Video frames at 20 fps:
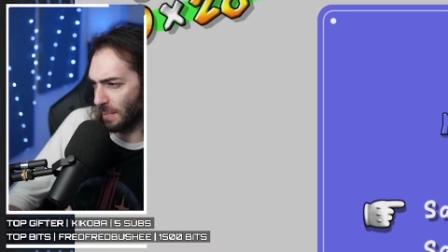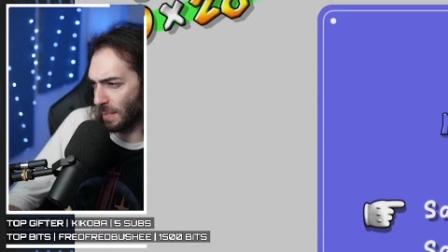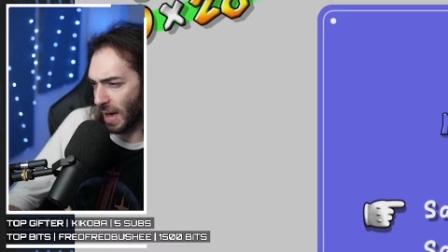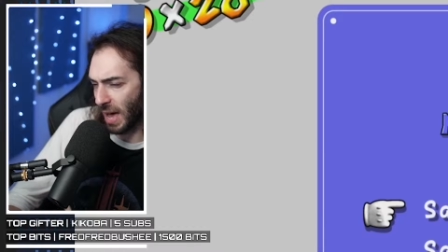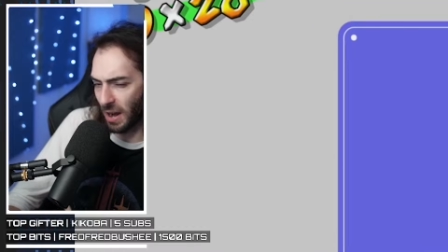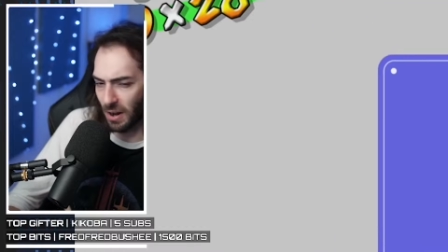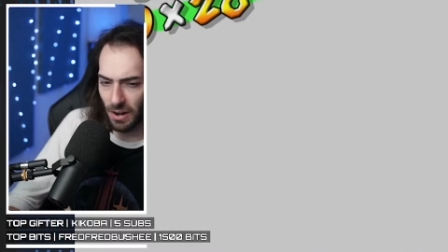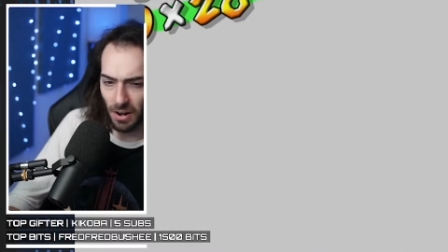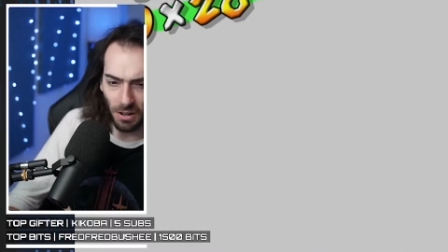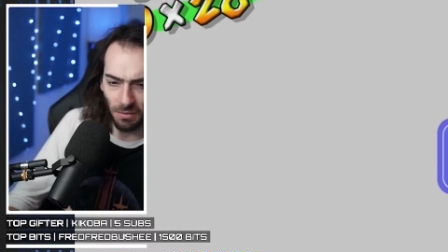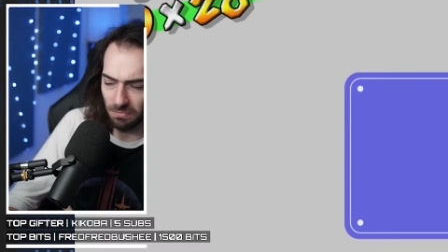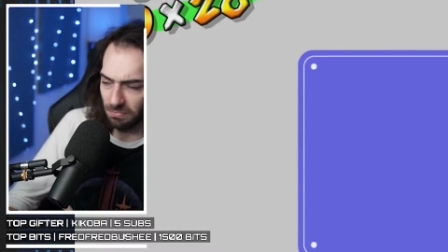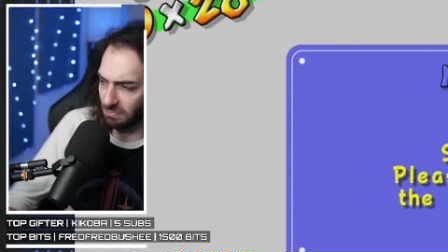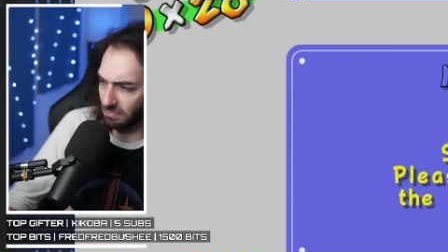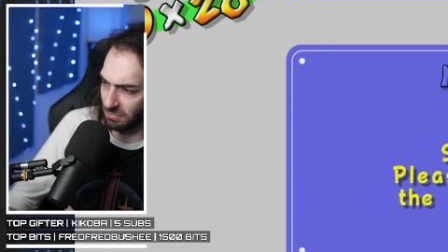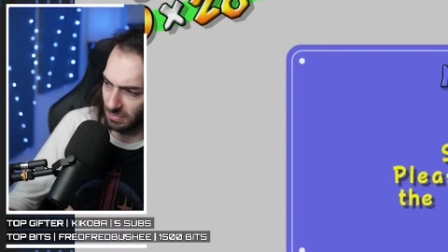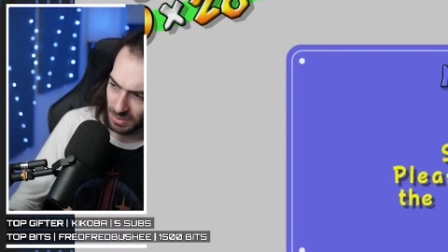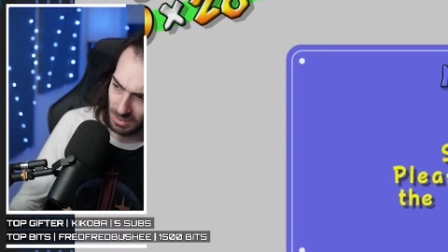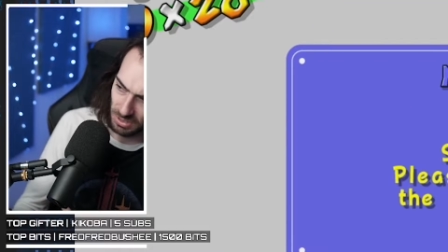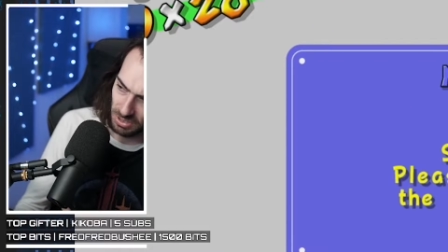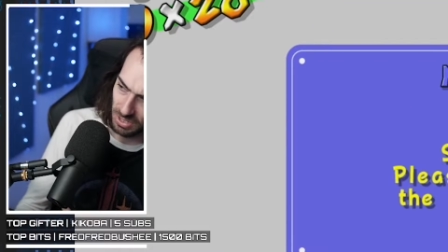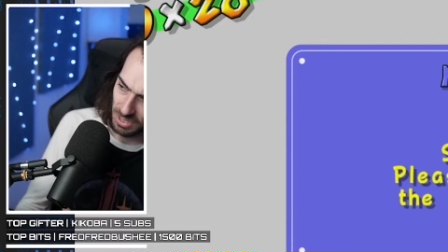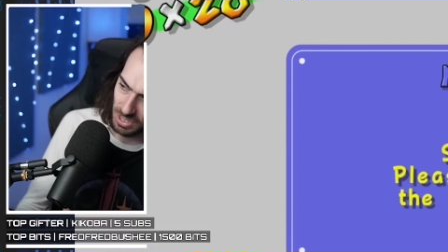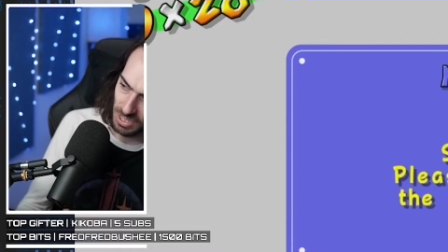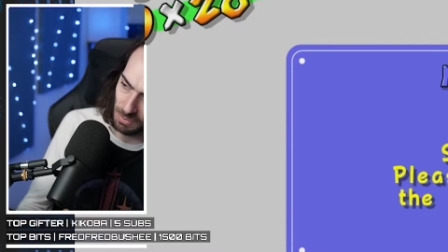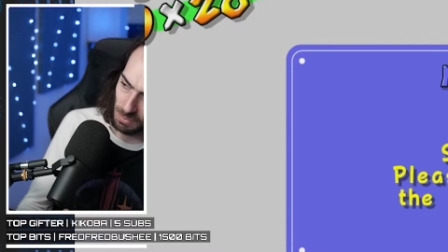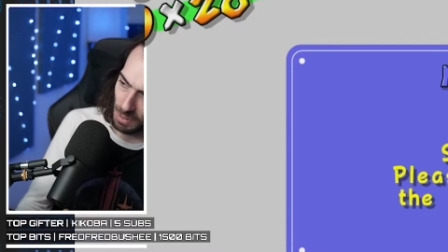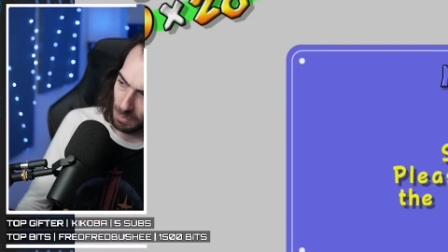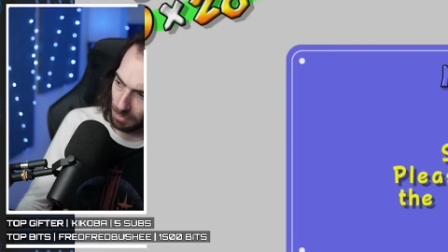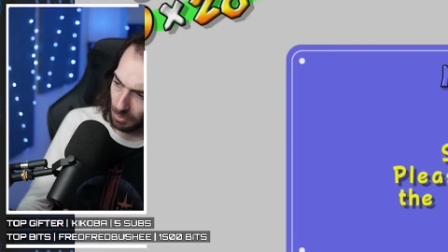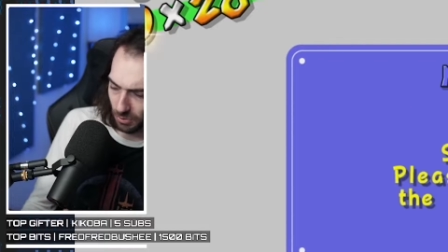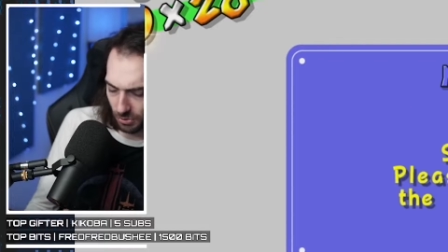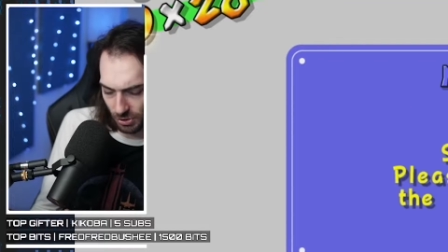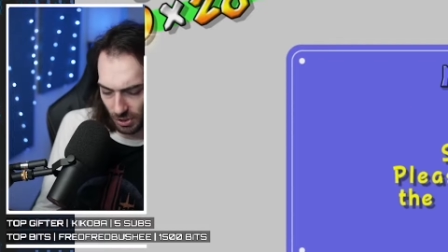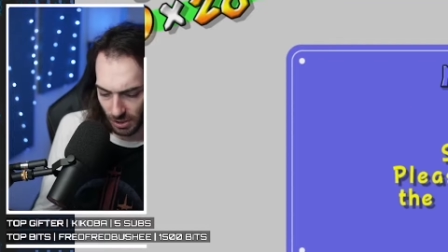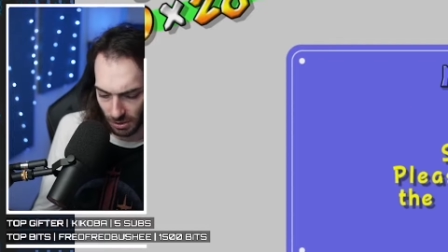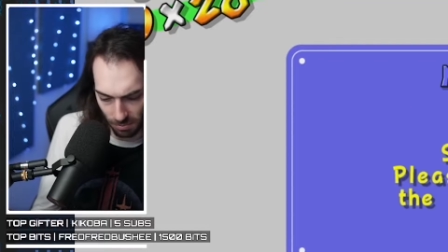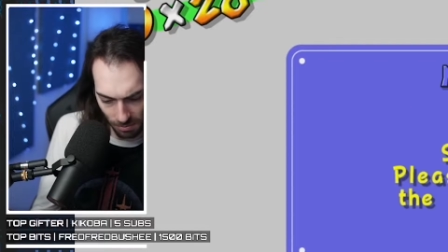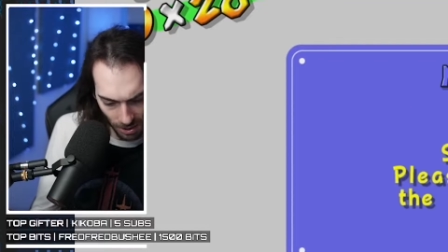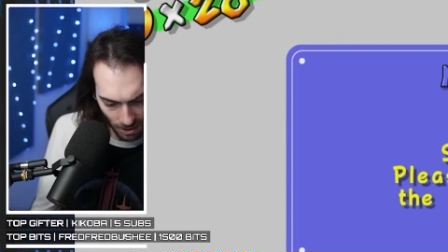I don't know. It seemed like
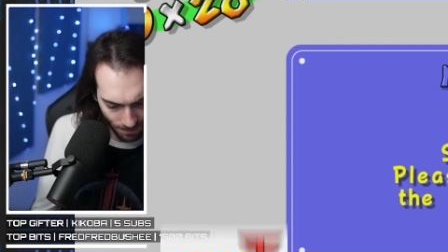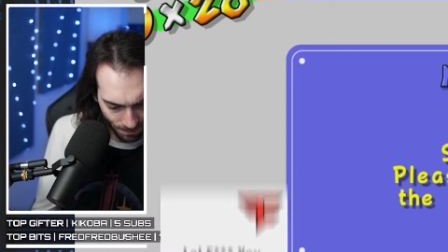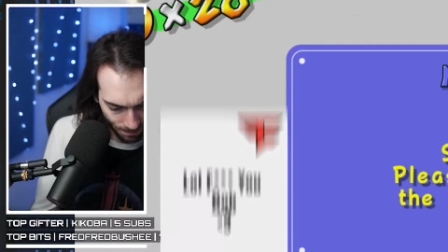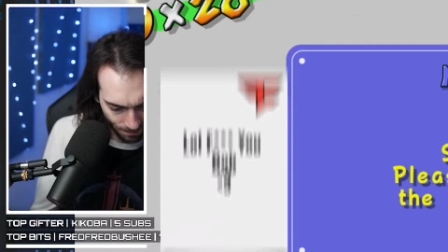bullshit to me.